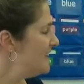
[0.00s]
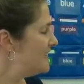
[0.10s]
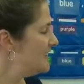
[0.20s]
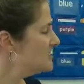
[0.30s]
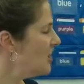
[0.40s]

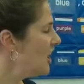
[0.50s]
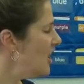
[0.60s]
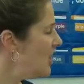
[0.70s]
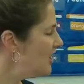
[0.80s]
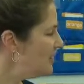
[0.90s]
And there's
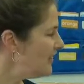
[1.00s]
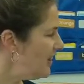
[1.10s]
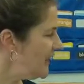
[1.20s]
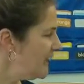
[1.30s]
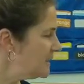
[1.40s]
all of
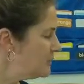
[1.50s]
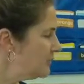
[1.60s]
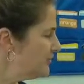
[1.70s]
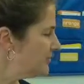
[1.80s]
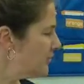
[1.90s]
our
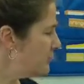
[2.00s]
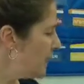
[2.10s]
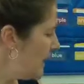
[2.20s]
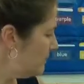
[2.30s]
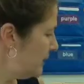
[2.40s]
animals from
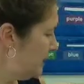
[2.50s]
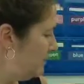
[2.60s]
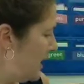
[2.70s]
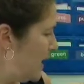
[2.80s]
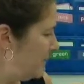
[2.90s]
brown
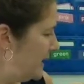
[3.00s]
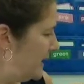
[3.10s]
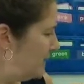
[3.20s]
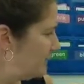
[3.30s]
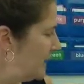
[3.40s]

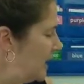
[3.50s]
bear.